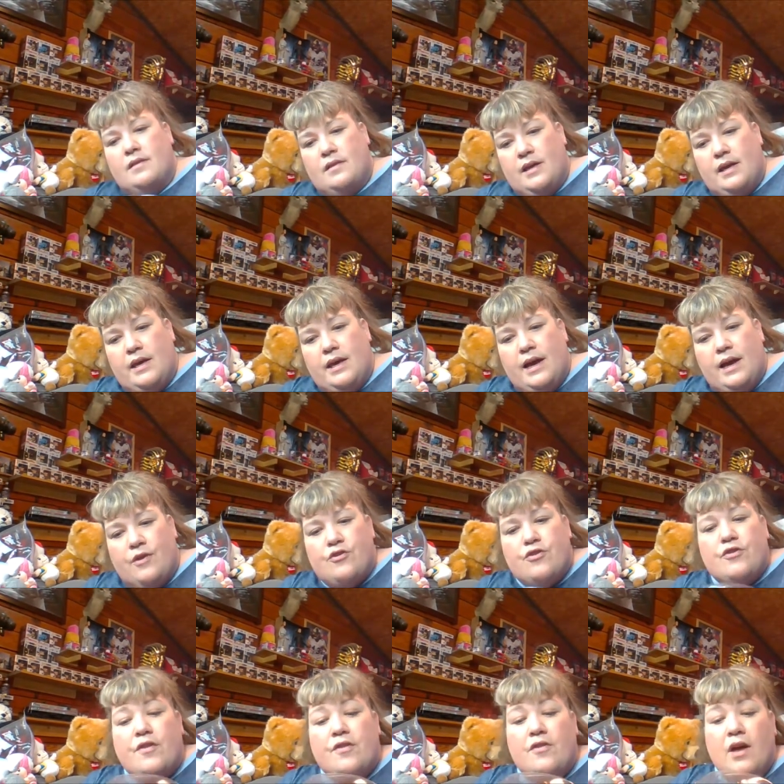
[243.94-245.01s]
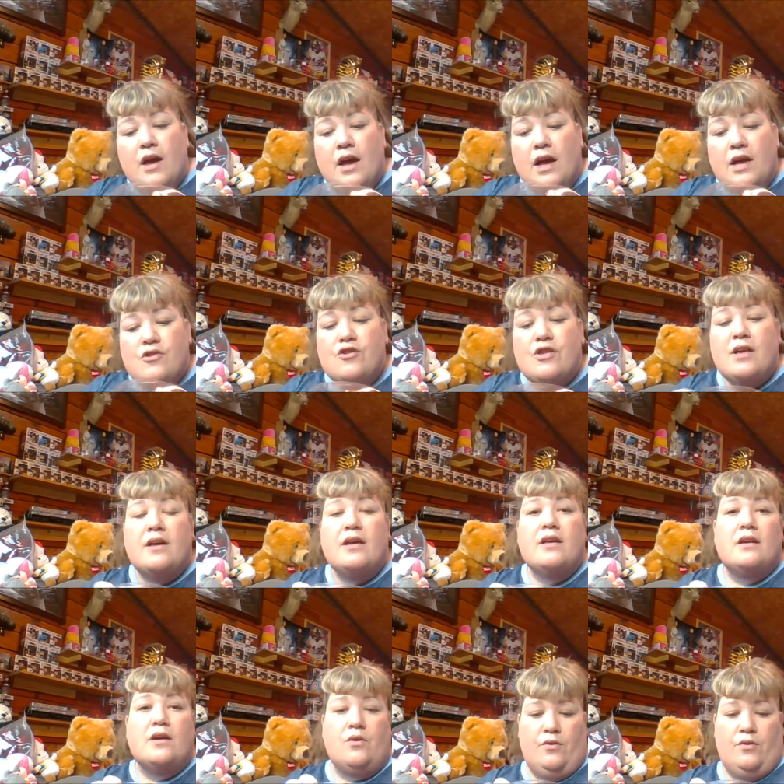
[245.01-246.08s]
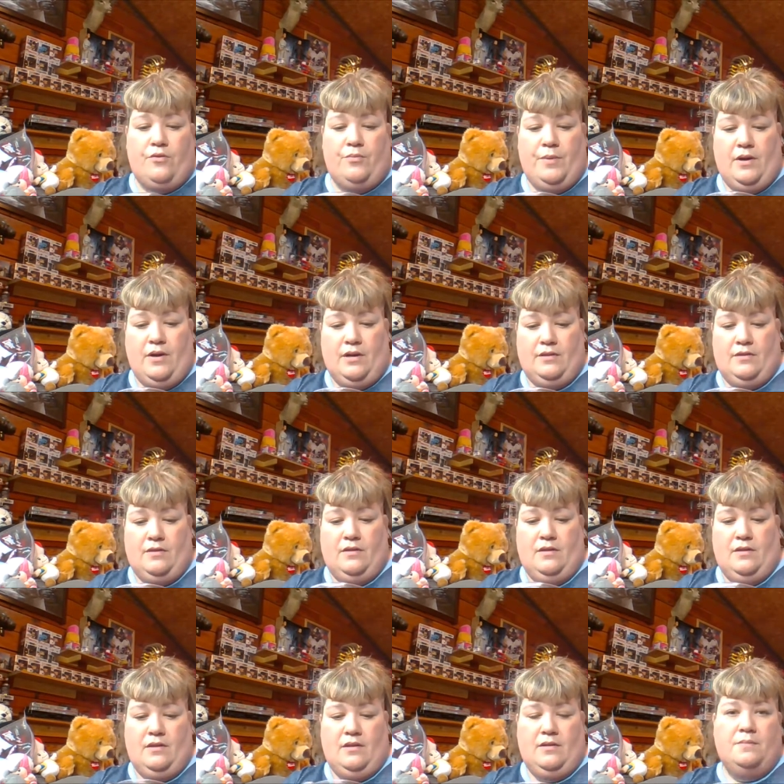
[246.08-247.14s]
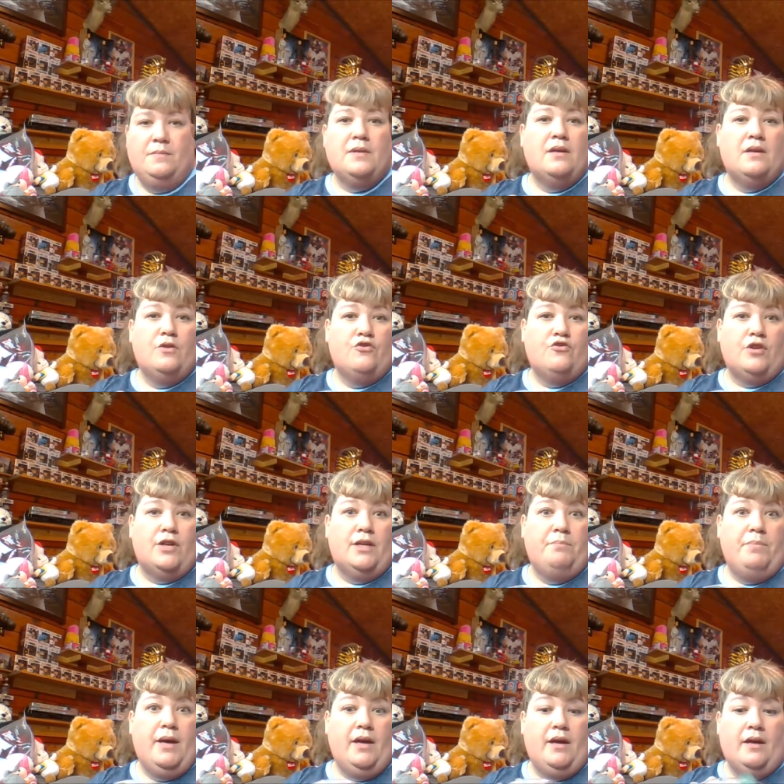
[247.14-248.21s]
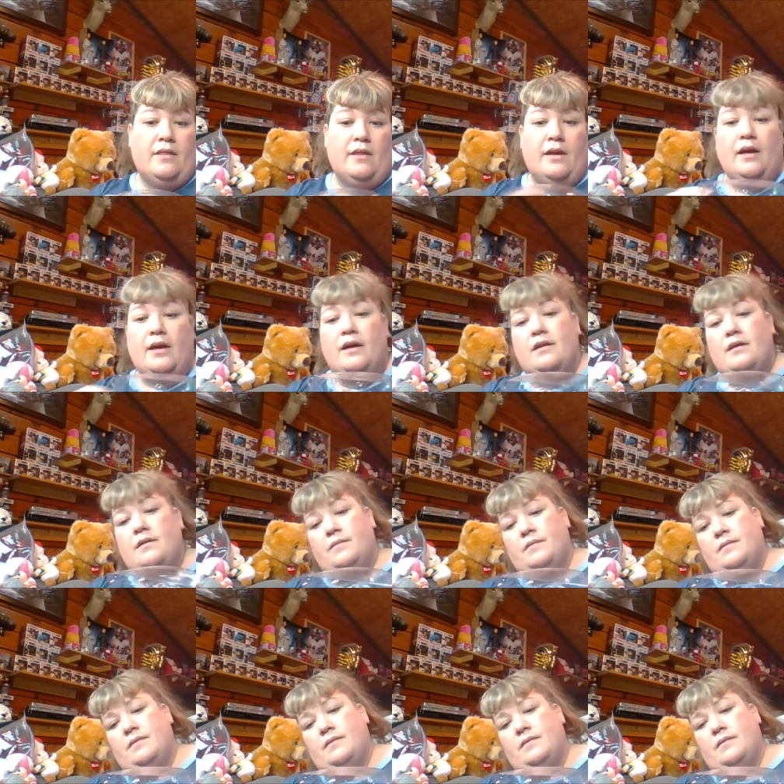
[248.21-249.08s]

see how she's attached. And, of course, we got the dreaded peg in the head. You